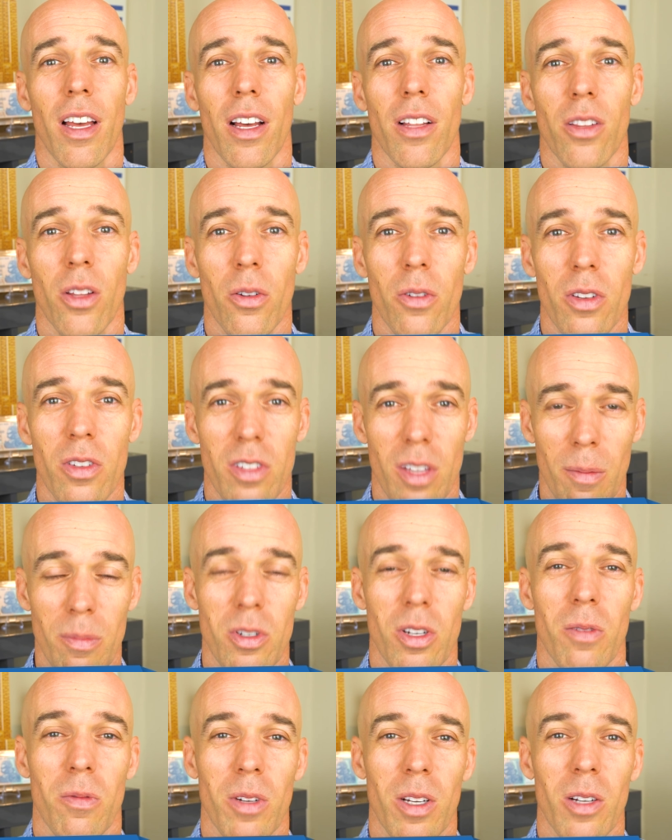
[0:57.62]
A loan
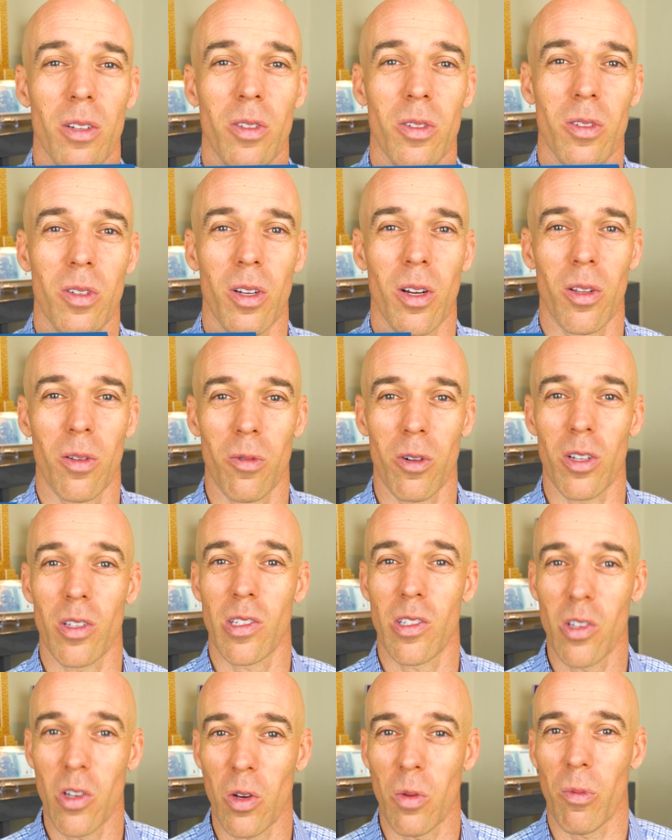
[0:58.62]
assumption. We heard this, hear the word
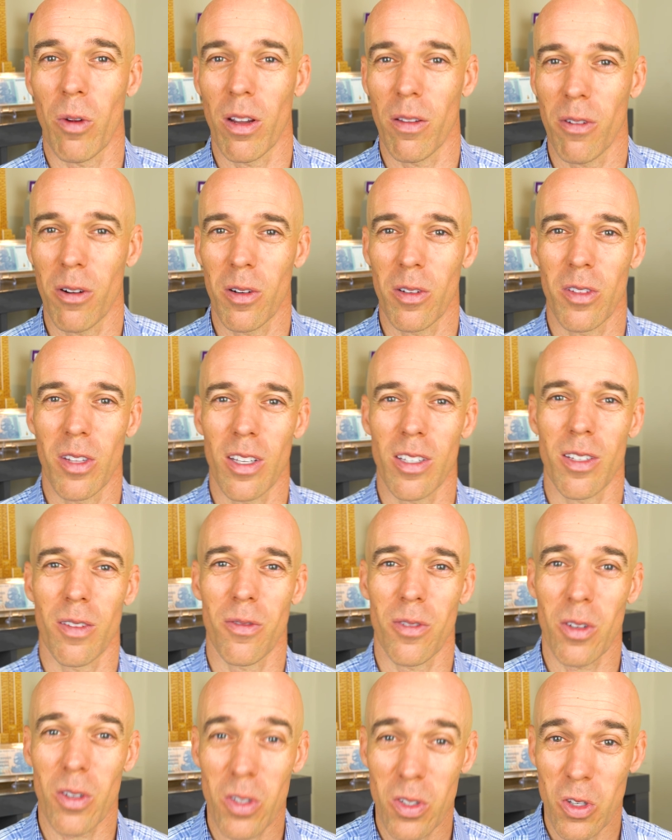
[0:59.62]
assume, right? You've heard this.
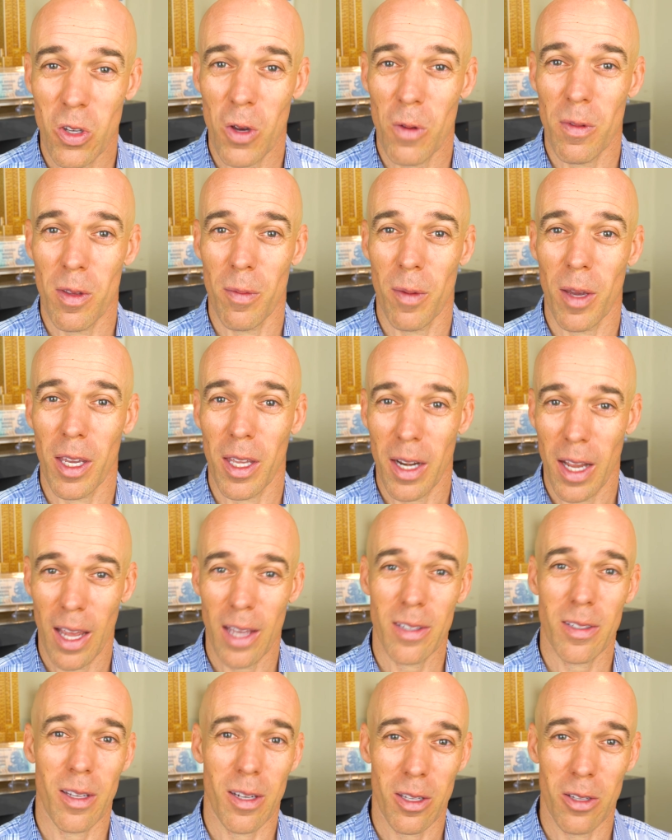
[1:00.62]
If you assume, you make an
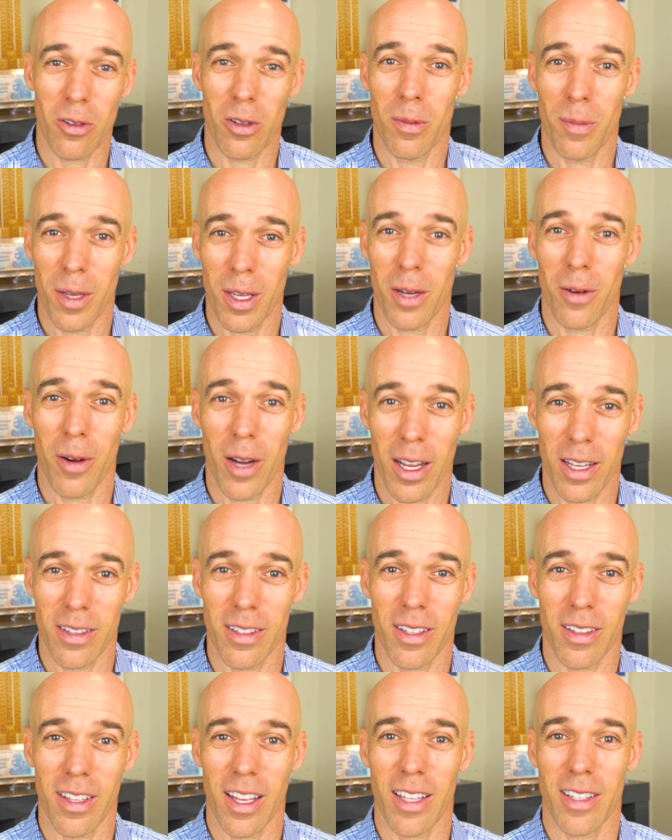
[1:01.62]
ass out of you and me, right?
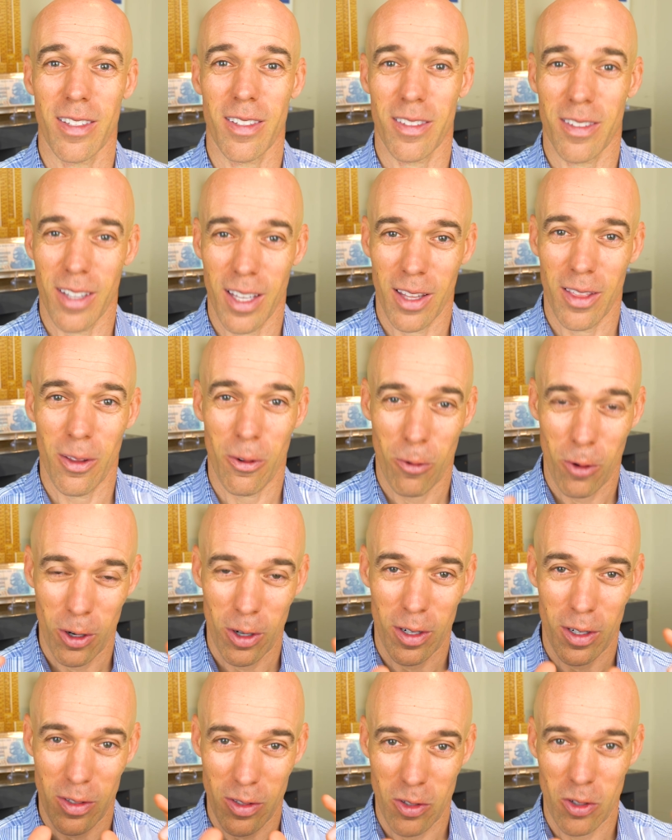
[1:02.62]
That that's in the
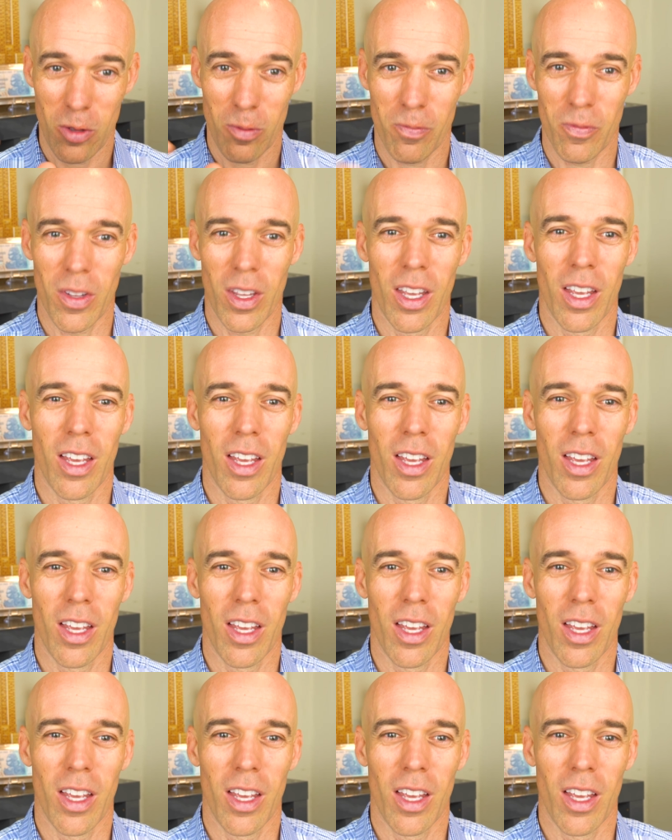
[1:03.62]
word assume.